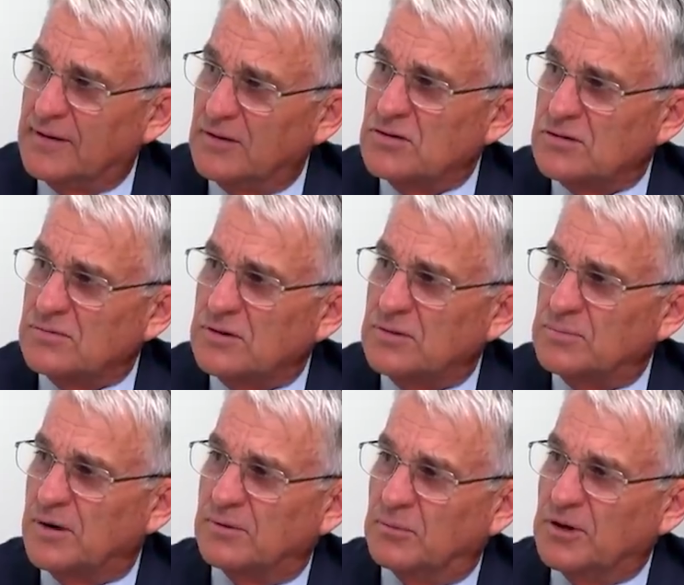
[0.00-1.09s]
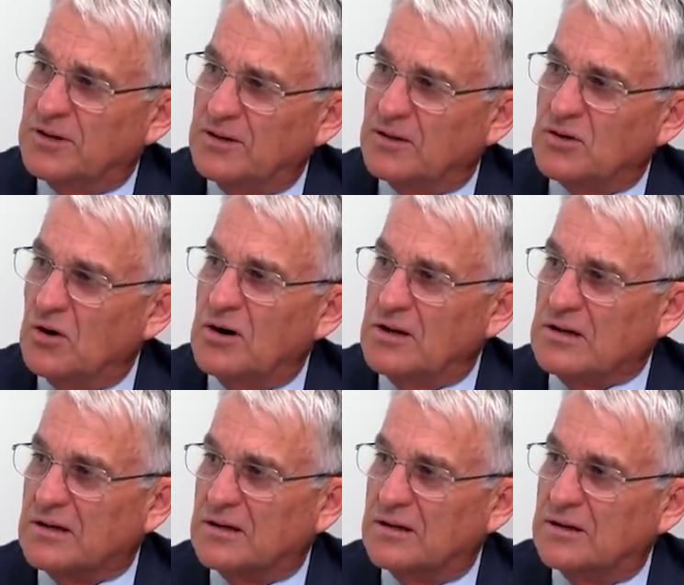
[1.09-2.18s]
This is a real problem. We don't agree
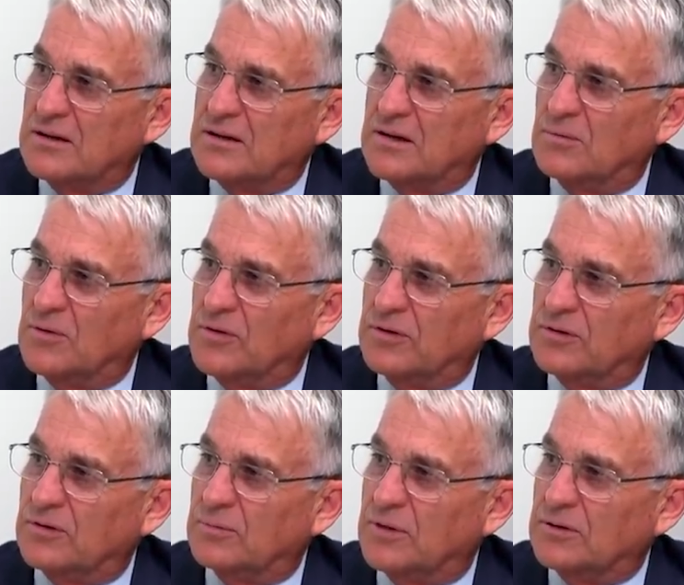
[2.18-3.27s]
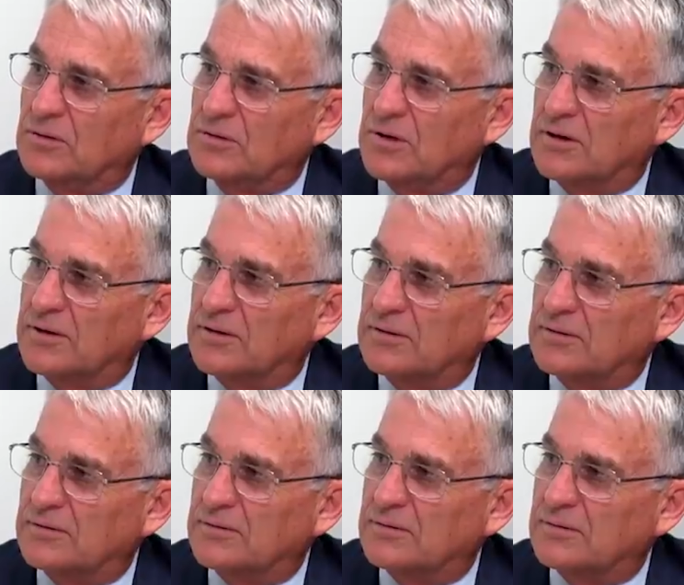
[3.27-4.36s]
yes. on what these things might look like.
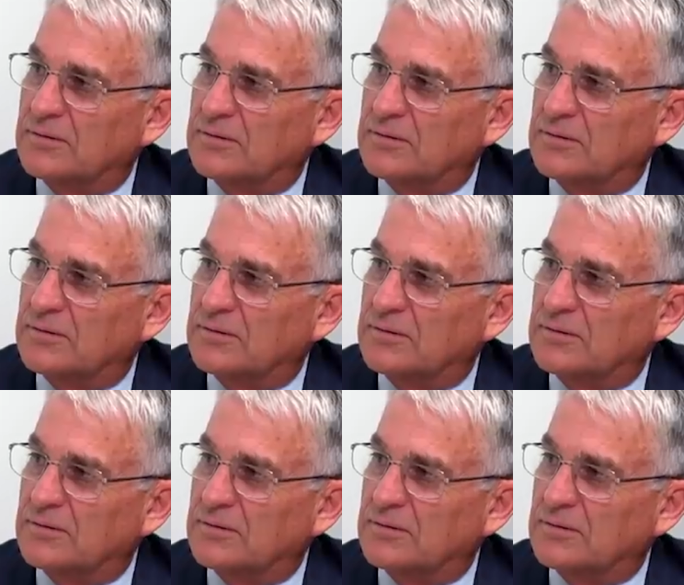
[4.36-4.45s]
Yes.